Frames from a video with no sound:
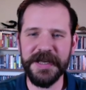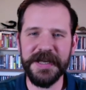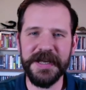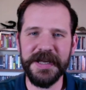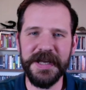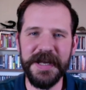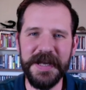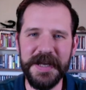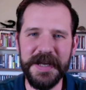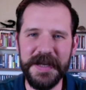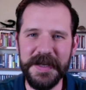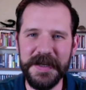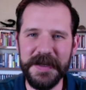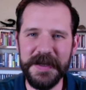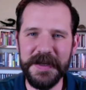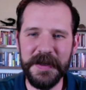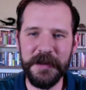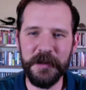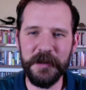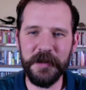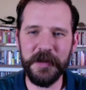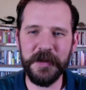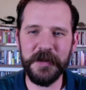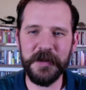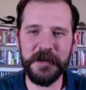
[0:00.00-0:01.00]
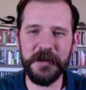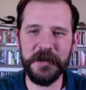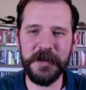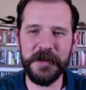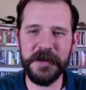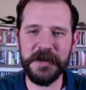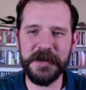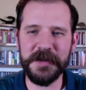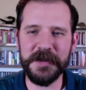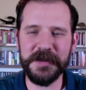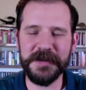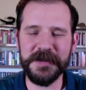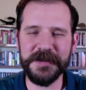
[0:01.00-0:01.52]
uh, and we'll
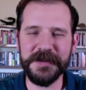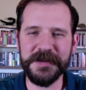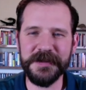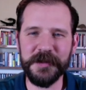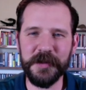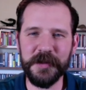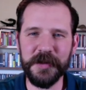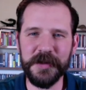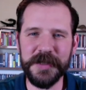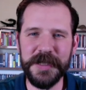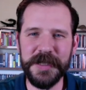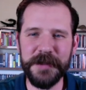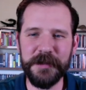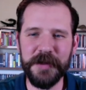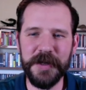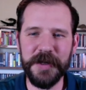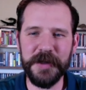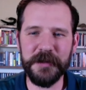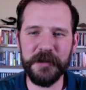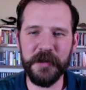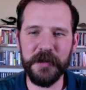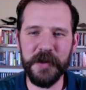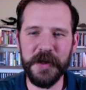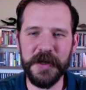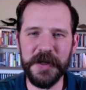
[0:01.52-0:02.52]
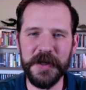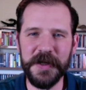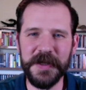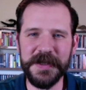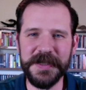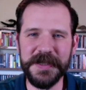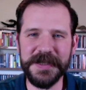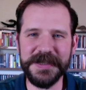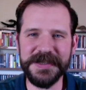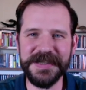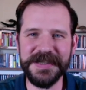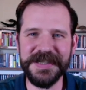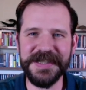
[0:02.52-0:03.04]
we'll we'll keep on working on
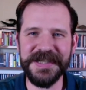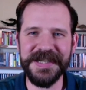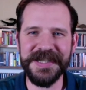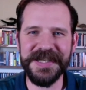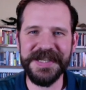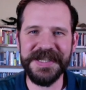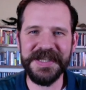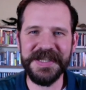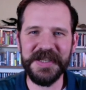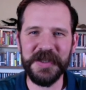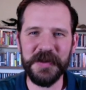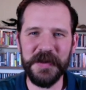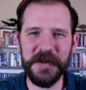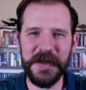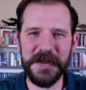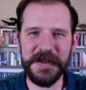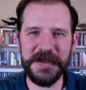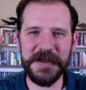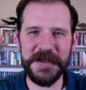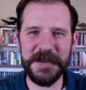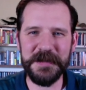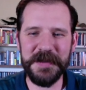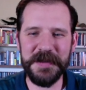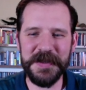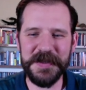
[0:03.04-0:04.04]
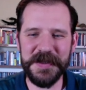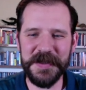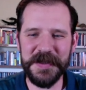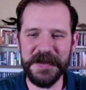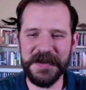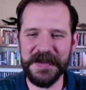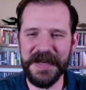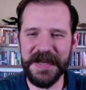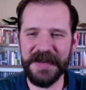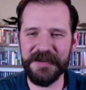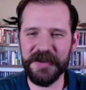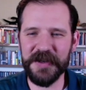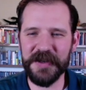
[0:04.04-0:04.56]
this throughout the semester.
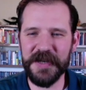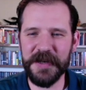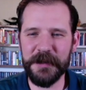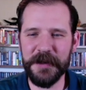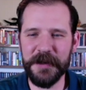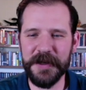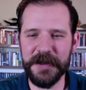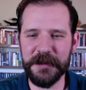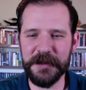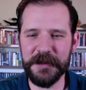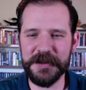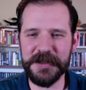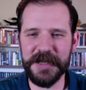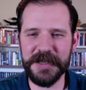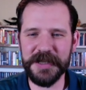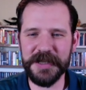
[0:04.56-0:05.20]
Have a great one, and we'll talk